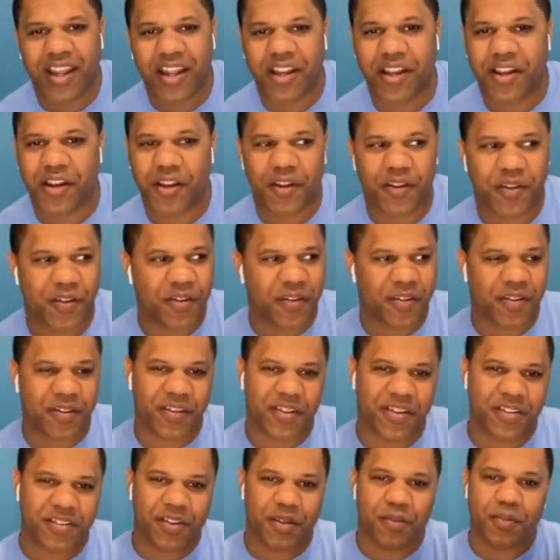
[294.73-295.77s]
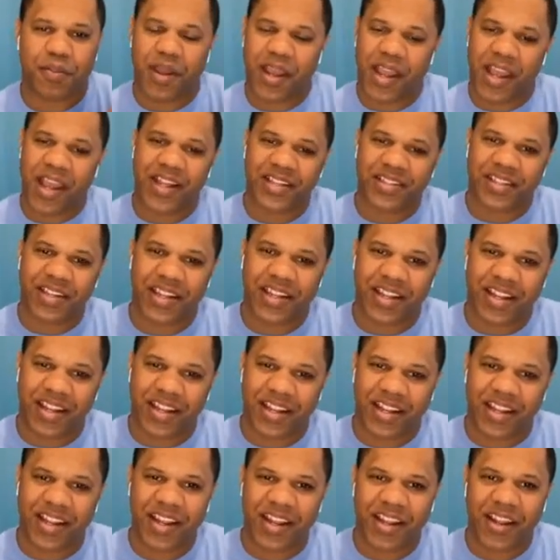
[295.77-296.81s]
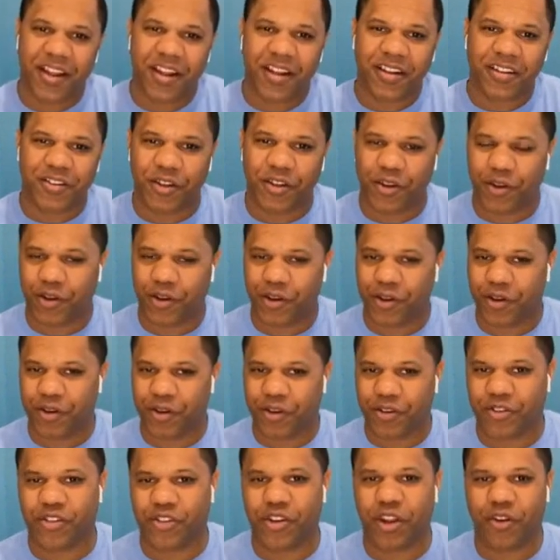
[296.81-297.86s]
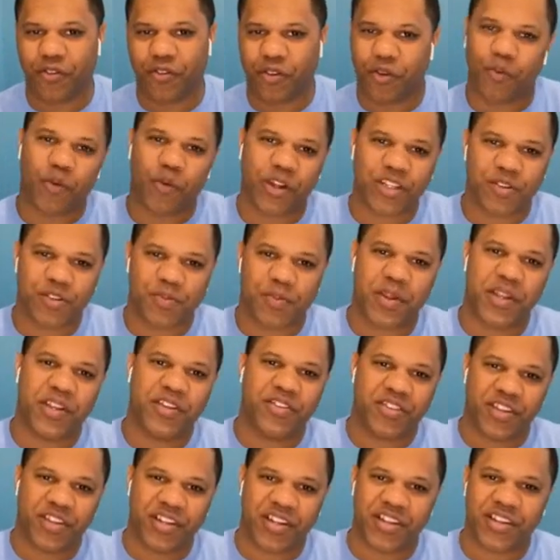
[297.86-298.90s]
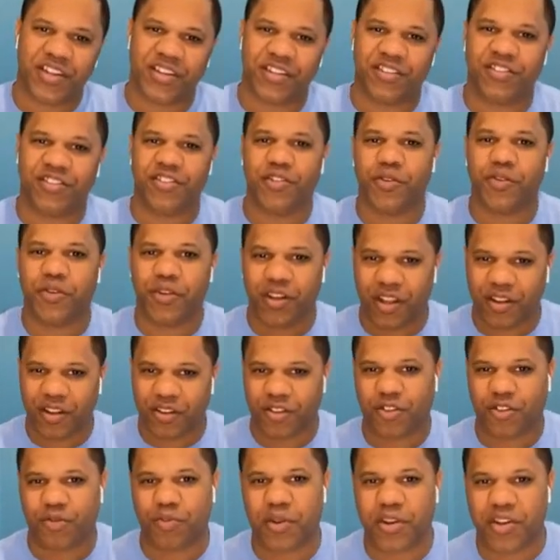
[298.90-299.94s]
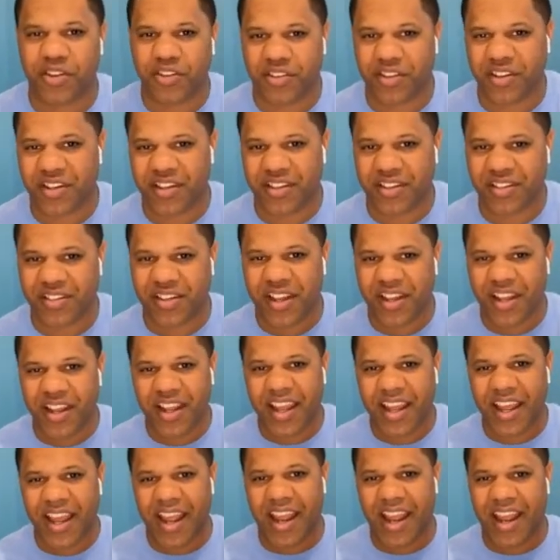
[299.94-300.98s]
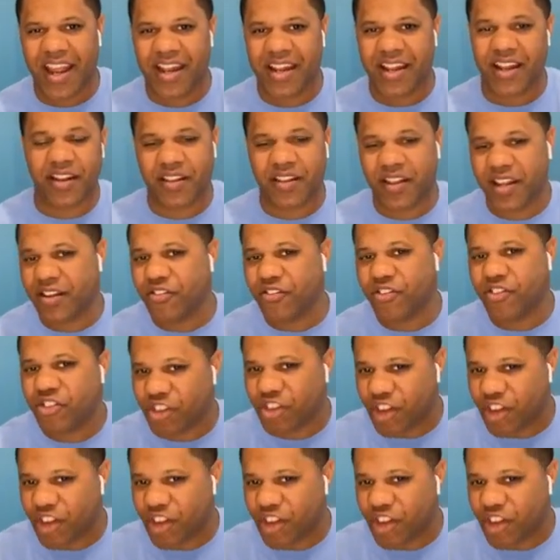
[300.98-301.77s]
this capacity to jump from one species to another species and then